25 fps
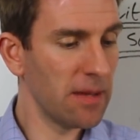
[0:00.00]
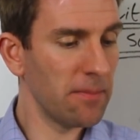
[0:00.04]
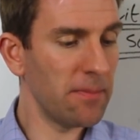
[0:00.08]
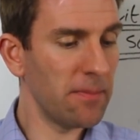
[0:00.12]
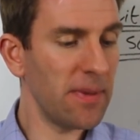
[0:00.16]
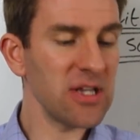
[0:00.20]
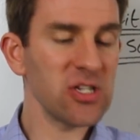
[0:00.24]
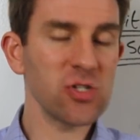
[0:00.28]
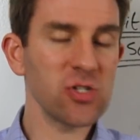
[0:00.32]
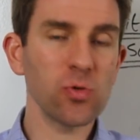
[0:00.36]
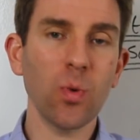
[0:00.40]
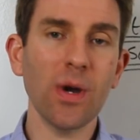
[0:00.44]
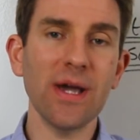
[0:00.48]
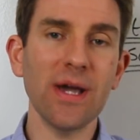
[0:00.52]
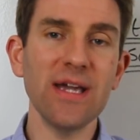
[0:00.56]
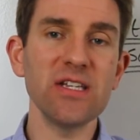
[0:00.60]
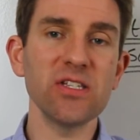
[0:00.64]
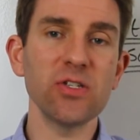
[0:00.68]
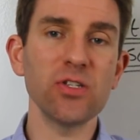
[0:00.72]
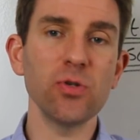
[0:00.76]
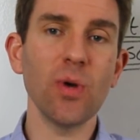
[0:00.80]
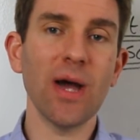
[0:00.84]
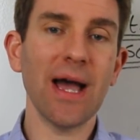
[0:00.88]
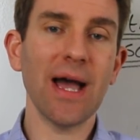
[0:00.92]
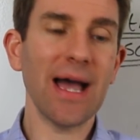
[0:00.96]
Best
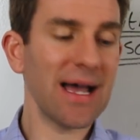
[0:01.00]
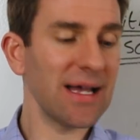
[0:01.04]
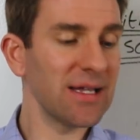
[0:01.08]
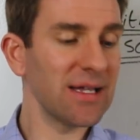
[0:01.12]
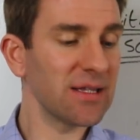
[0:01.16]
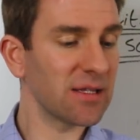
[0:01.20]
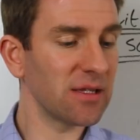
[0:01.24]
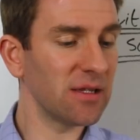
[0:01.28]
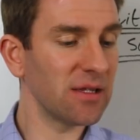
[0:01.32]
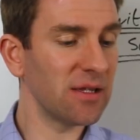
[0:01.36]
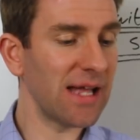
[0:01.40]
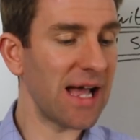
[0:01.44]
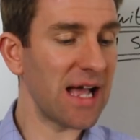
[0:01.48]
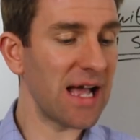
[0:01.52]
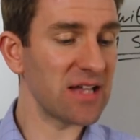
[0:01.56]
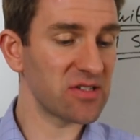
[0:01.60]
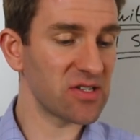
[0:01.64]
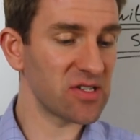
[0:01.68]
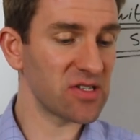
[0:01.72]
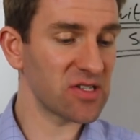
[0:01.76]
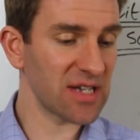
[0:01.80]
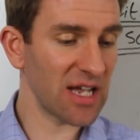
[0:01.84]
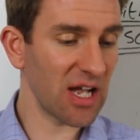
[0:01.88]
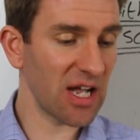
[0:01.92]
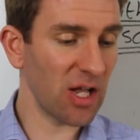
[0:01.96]
ways to handle as
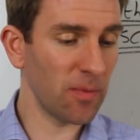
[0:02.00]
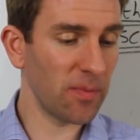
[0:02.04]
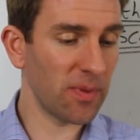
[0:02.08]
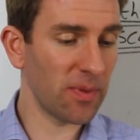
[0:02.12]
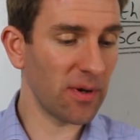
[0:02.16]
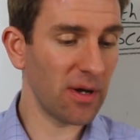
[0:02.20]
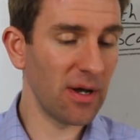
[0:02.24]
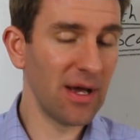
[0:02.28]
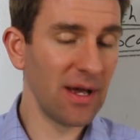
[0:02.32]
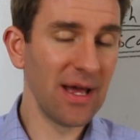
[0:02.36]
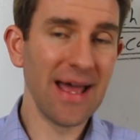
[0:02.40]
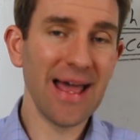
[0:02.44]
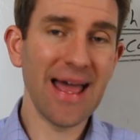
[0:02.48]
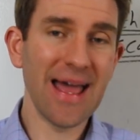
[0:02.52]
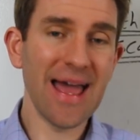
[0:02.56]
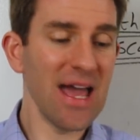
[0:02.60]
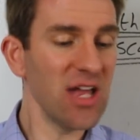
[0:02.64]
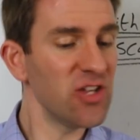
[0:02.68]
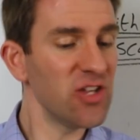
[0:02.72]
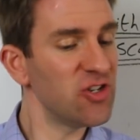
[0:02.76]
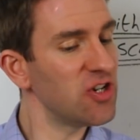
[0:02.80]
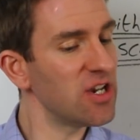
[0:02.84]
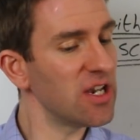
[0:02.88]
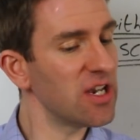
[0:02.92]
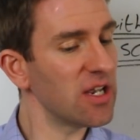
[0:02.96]
a scalper.
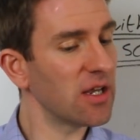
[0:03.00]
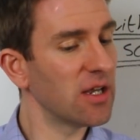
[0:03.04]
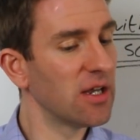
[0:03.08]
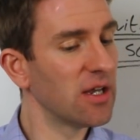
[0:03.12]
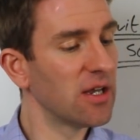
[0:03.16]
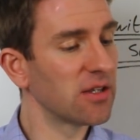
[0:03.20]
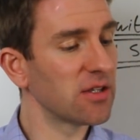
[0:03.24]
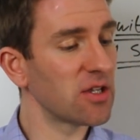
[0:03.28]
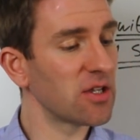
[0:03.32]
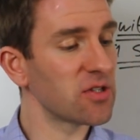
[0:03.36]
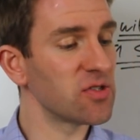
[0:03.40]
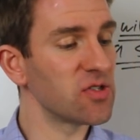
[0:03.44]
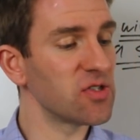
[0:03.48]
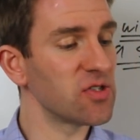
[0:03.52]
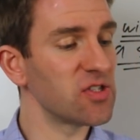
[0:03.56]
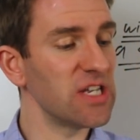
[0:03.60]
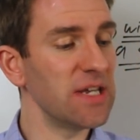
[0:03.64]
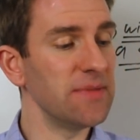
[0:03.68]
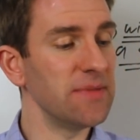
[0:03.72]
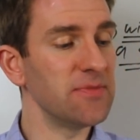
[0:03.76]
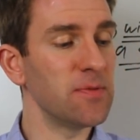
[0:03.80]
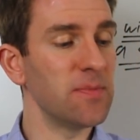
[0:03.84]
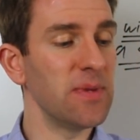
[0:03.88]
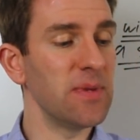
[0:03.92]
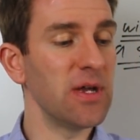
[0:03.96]
Hedging doesn't
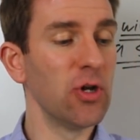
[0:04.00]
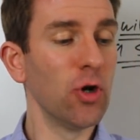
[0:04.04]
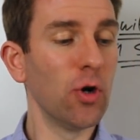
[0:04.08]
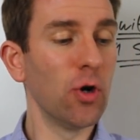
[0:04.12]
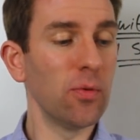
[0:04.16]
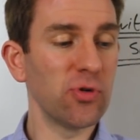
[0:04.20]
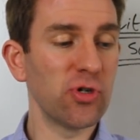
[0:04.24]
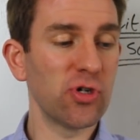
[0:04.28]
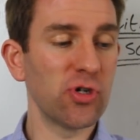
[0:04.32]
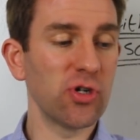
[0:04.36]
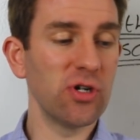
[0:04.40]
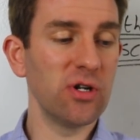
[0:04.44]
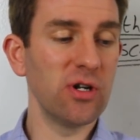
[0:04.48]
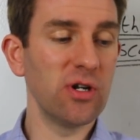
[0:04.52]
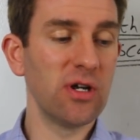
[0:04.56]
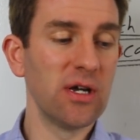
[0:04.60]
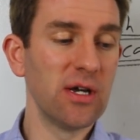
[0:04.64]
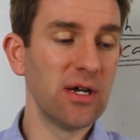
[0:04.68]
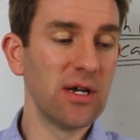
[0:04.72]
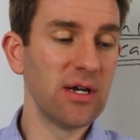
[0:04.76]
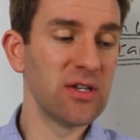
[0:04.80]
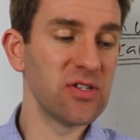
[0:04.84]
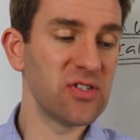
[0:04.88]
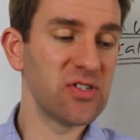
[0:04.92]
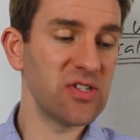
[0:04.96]
seem to be an option.
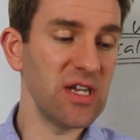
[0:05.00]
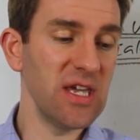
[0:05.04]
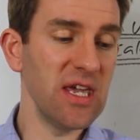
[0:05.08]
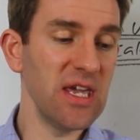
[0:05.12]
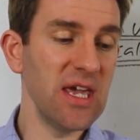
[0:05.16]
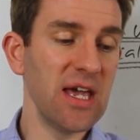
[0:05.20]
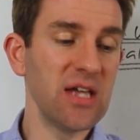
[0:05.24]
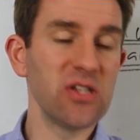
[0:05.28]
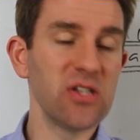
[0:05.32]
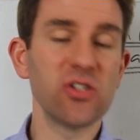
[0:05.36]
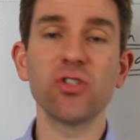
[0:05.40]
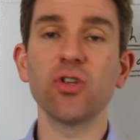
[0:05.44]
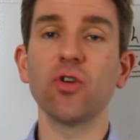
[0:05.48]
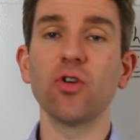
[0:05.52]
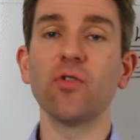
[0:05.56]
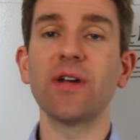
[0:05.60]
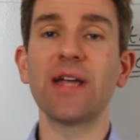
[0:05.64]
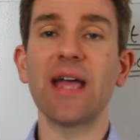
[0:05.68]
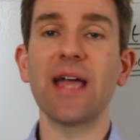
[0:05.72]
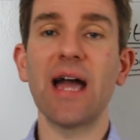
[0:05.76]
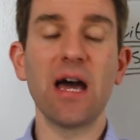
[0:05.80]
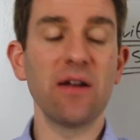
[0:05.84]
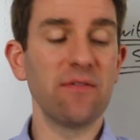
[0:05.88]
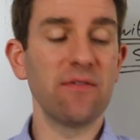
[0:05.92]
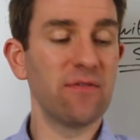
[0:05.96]
See
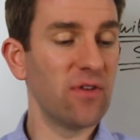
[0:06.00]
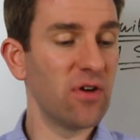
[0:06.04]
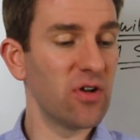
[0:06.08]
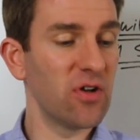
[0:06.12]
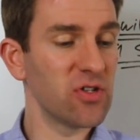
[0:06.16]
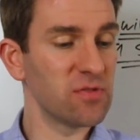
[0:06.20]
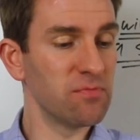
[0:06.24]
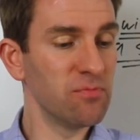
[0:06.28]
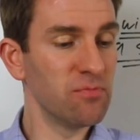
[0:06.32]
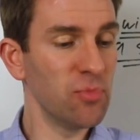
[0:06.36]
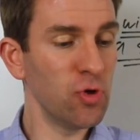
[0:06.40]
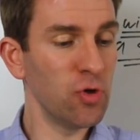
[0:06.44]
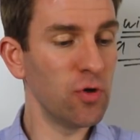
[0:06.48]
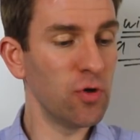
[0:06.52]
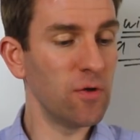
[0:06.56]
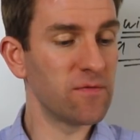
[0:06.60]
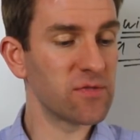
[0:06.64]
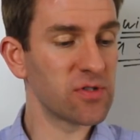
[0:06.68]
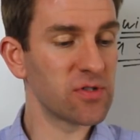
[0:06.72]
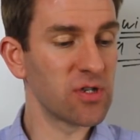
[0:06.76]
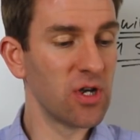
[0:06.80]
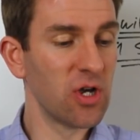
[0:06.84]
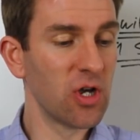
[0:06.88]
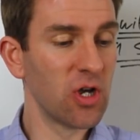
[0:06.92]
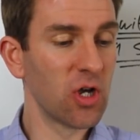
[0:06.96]
historic adverse
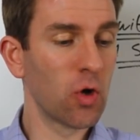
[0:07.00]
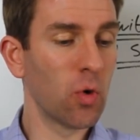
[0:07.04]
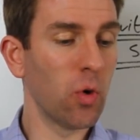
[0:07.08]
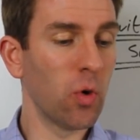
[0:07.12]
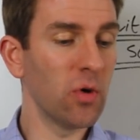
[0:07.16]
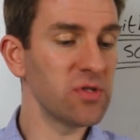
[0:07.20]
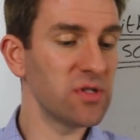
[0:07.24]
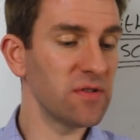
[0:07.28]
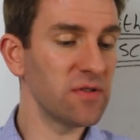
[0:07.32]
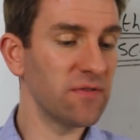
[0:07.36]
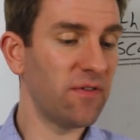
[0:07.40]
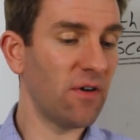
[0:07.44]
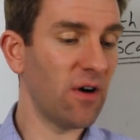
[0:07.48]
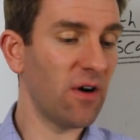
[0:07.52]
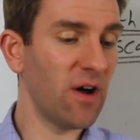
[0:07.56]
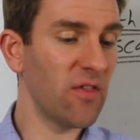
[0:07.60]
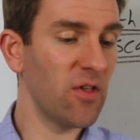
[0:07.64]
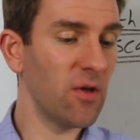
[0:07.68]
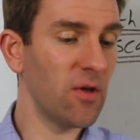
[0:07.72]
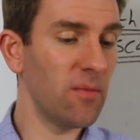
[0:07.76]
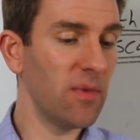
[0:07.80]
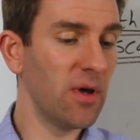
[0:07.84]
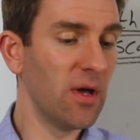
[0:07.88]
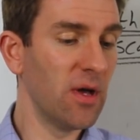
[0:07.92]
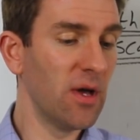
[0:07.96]
moves. Quantify
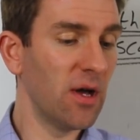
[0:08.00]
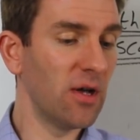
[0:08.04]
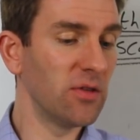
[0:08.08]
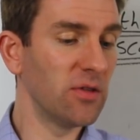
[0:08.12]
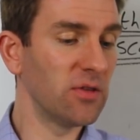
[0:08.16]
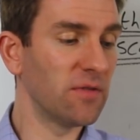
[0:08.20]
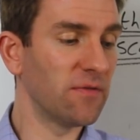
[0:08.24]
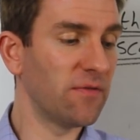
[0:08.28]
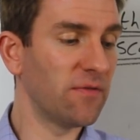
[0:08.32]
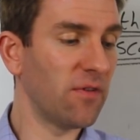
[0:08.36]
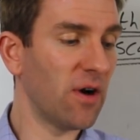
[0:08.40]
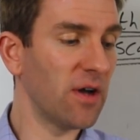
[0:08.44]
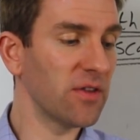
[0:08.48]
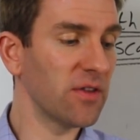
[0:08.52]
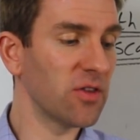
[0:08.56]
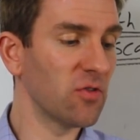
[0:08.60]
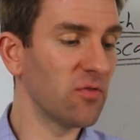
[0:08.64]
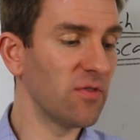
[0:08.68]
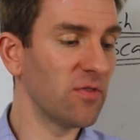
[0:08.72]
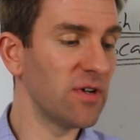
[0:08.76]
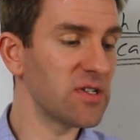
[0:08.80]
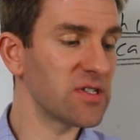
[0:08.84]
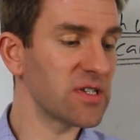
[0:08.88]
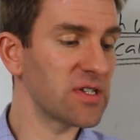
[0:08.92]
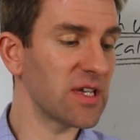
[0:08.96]
them and divide the
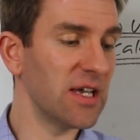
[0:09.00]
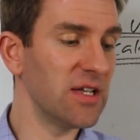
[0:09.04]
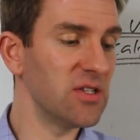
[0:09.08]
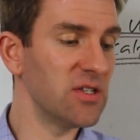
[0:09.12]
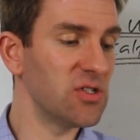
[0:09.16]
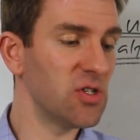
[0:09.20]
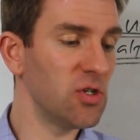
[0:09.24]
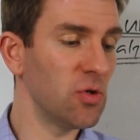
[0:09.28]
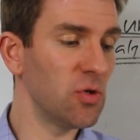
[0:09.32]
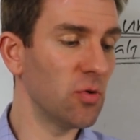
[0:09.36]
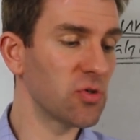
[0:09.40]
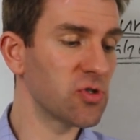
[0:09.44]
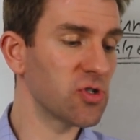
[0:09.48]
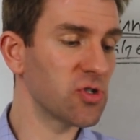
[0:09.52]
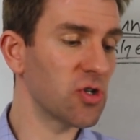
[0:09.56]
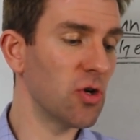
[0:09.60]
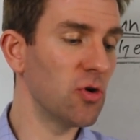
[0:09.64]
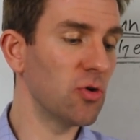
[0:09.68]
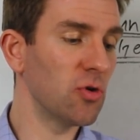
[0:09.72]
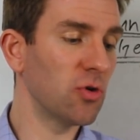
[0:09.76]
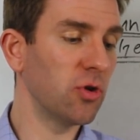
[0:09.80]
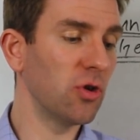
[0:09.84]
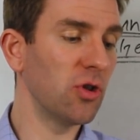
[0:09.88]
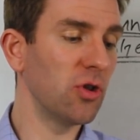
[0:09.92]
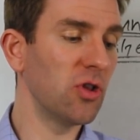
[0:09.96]
risk into your
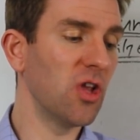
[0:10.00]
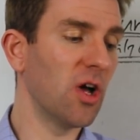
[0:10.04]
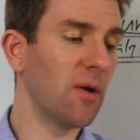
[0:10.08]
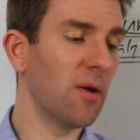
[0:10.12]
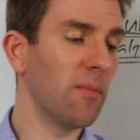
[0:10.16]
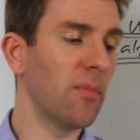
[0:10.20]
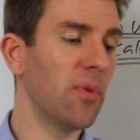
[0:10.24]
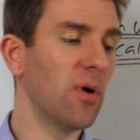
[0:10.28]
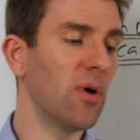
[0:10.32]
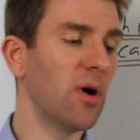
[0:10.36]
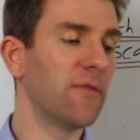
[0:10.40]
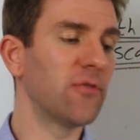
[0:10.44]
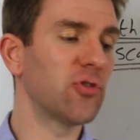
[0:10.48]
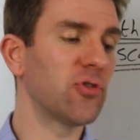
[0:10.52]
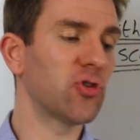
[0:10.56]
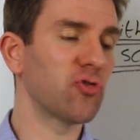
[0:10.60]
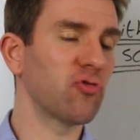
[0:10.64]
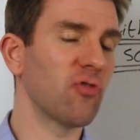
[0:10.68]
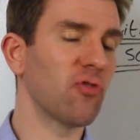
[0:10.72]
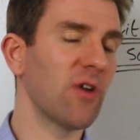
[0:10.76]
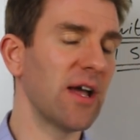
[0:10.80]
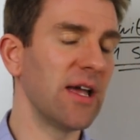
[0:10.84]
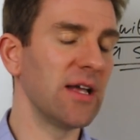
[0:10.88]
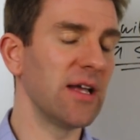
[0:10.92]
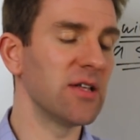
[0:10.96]
total number of
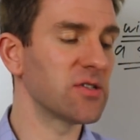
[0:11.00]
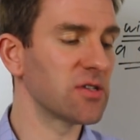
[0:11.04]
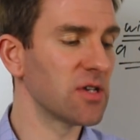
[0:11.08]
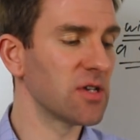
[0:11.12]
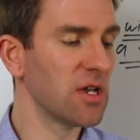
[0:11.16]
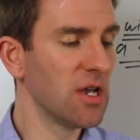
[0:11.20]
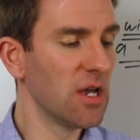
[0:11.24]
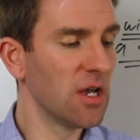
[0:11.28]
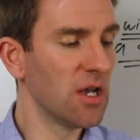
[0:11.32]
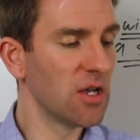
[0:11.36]
trades.